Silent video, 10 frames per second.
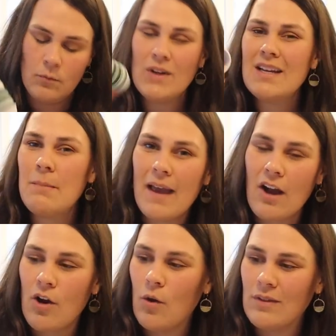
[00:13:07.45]
We need to
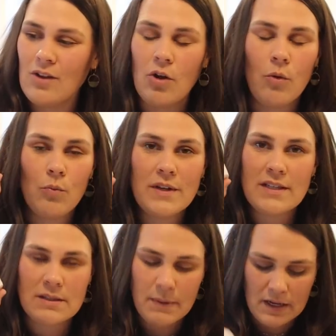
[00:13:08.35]
make our own little
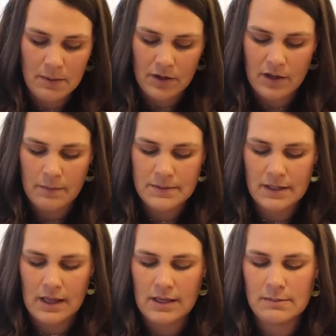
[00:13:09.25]
Reese's peanut butter cups
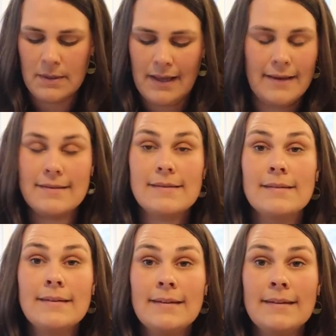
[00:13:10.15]
in these because
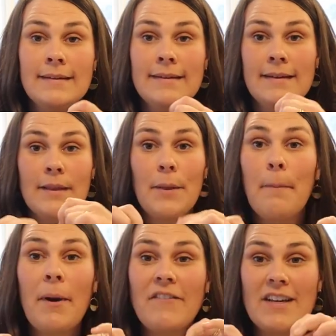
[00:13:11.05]
they're
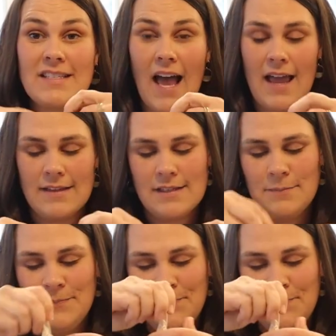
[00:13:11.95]
the perfect size.